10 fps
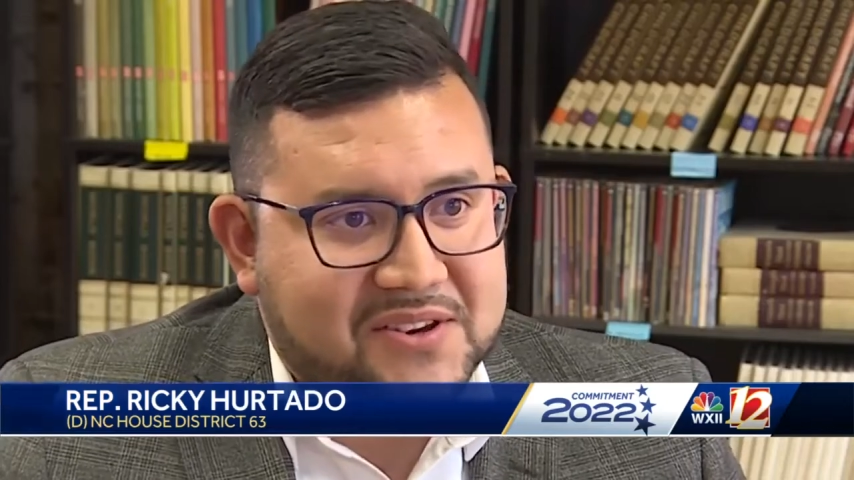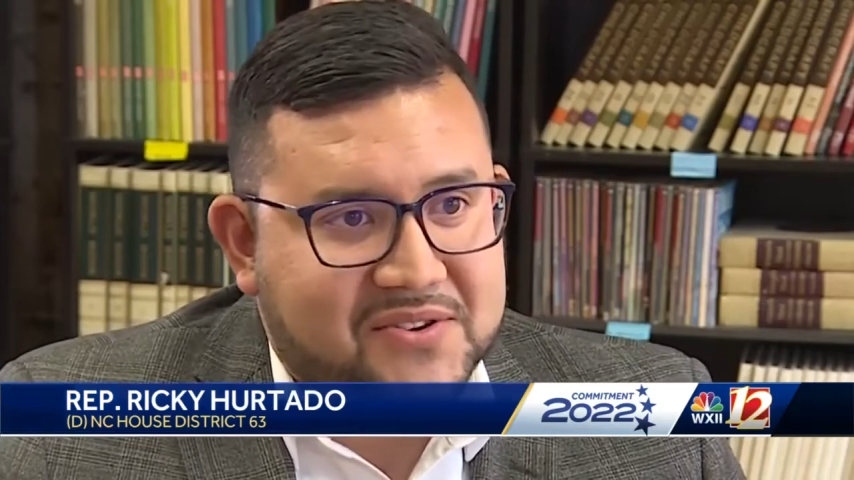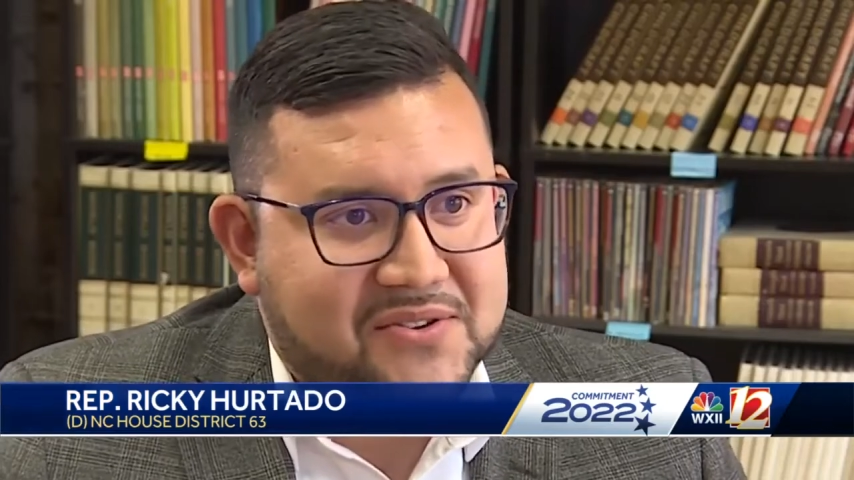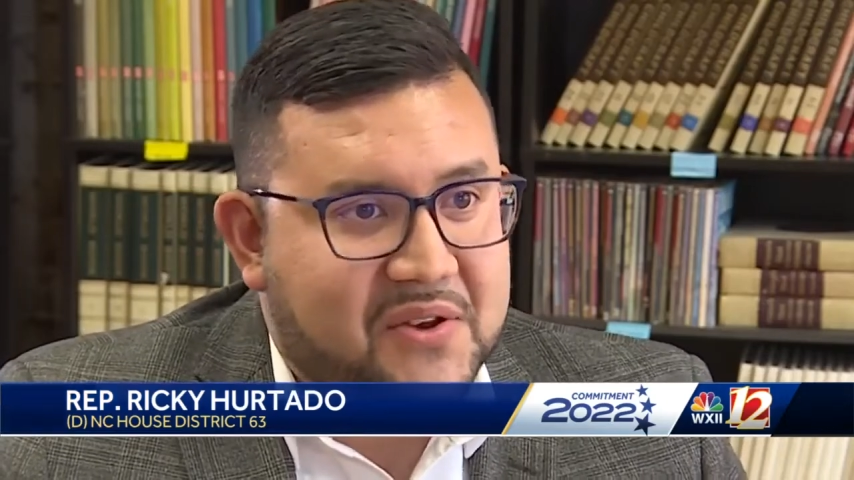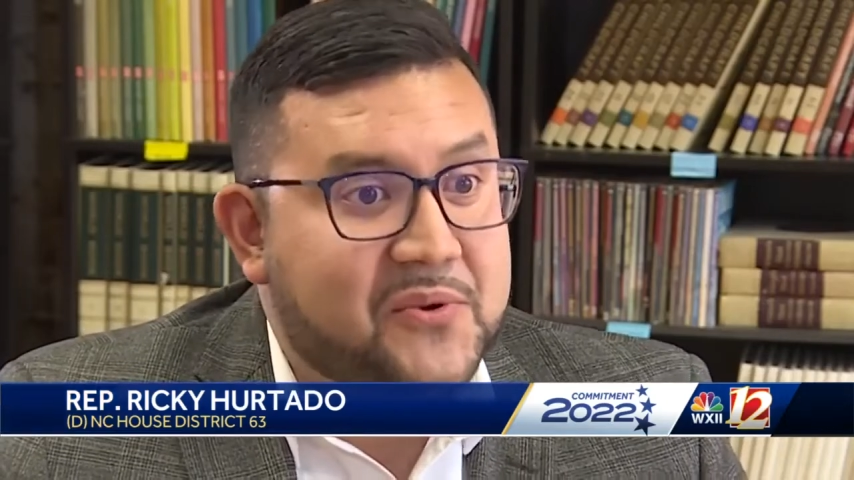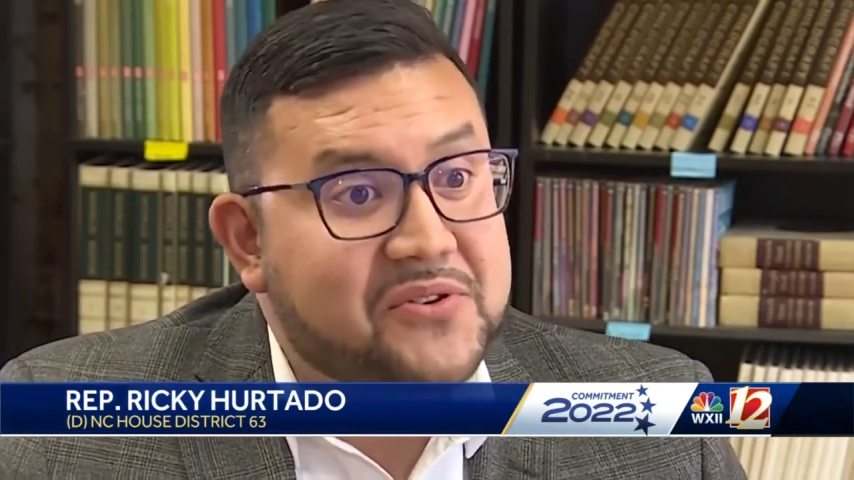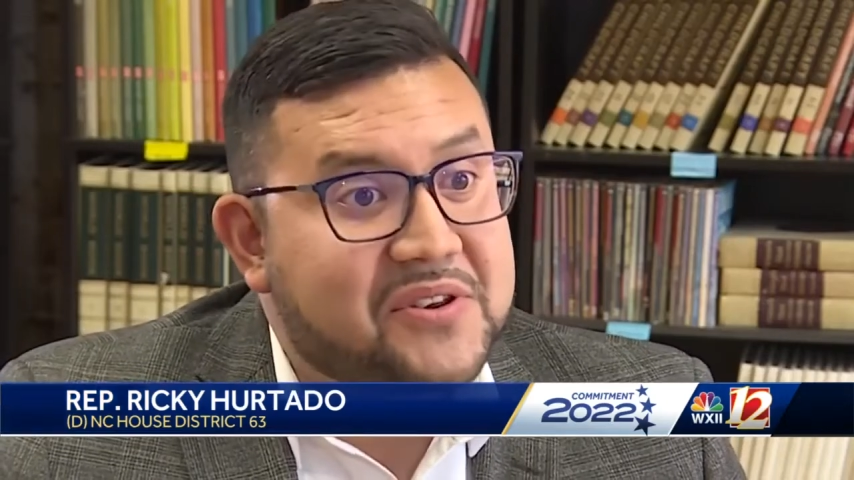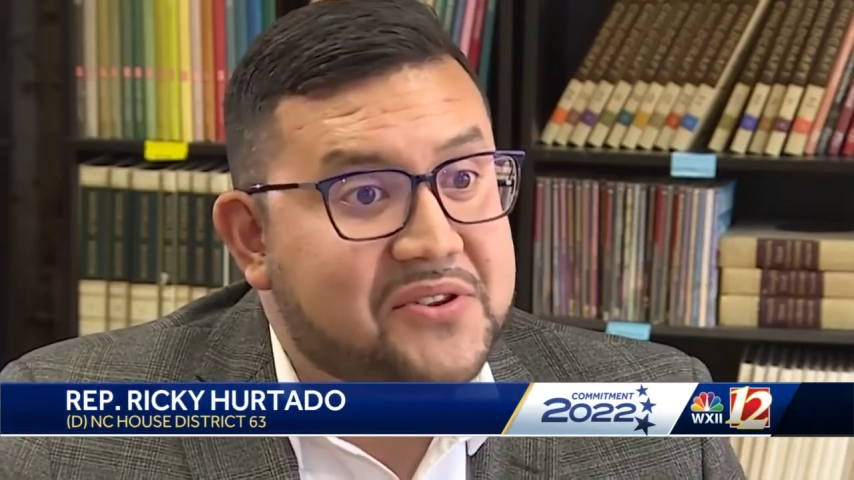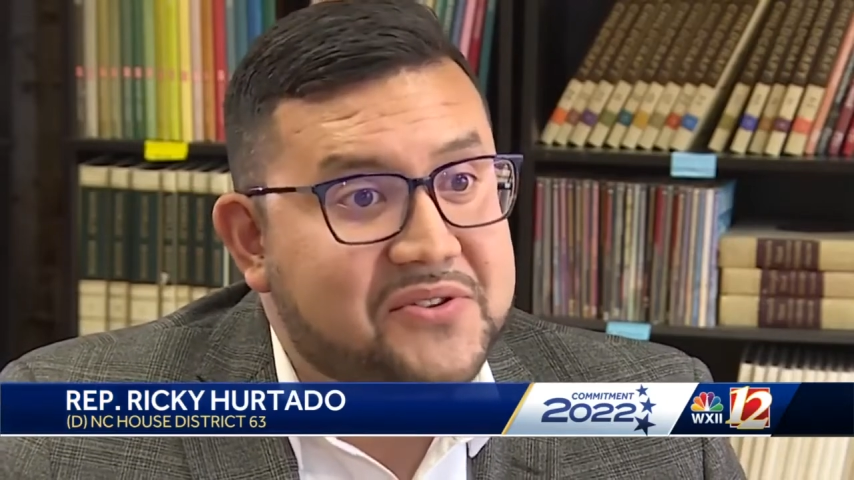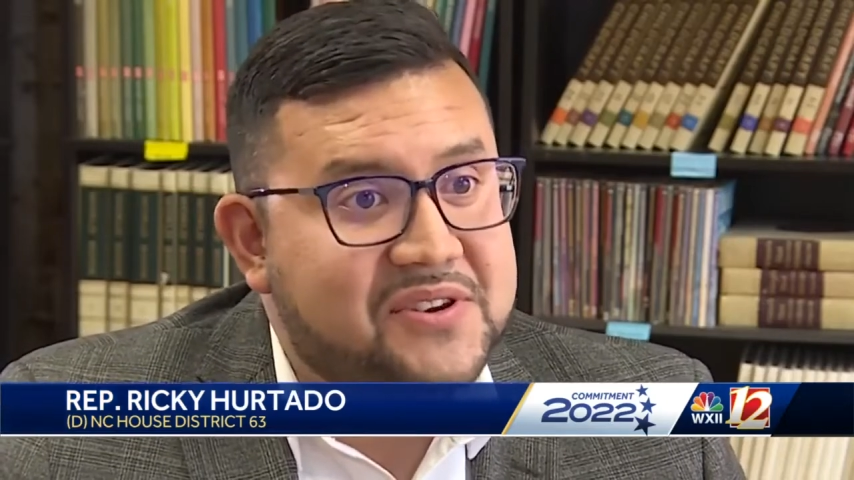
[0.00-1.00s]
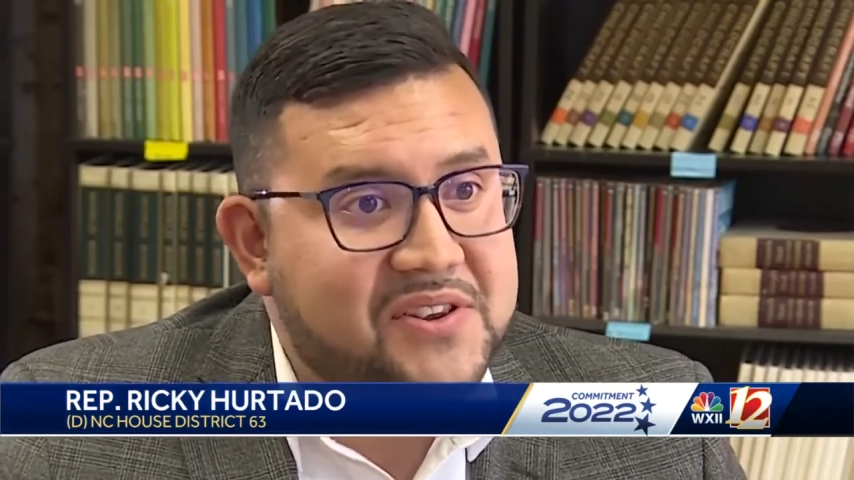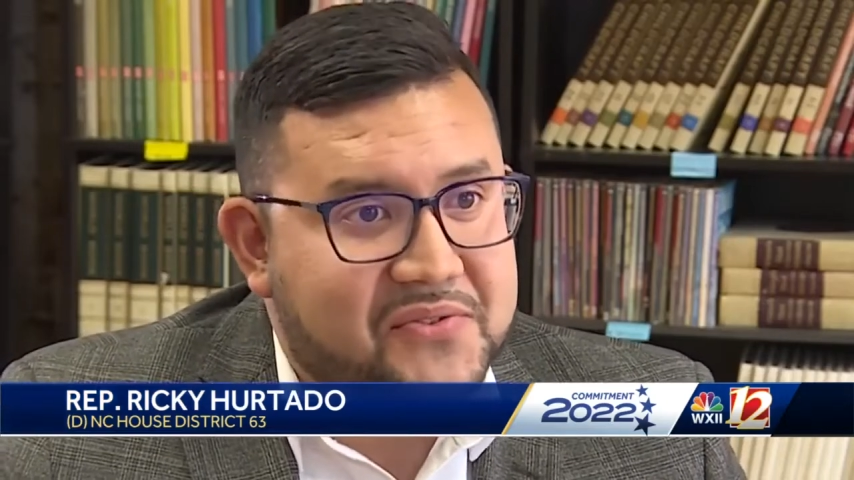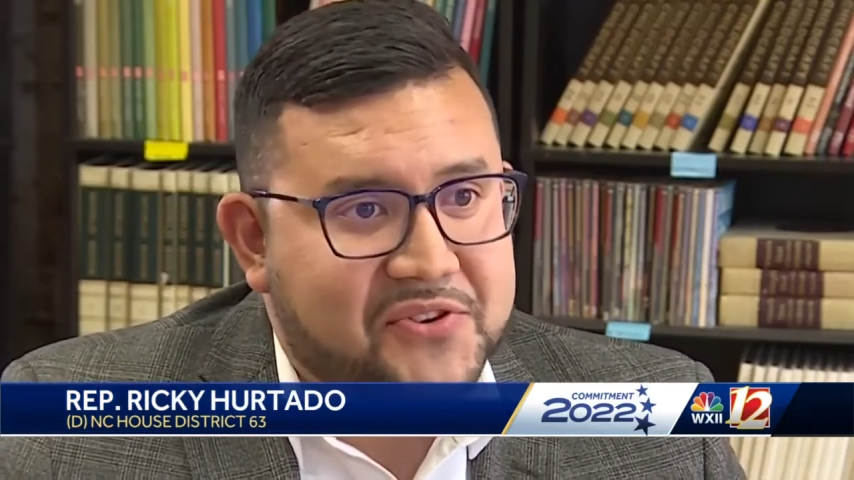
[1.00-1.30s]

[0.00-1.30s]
issues and real solutions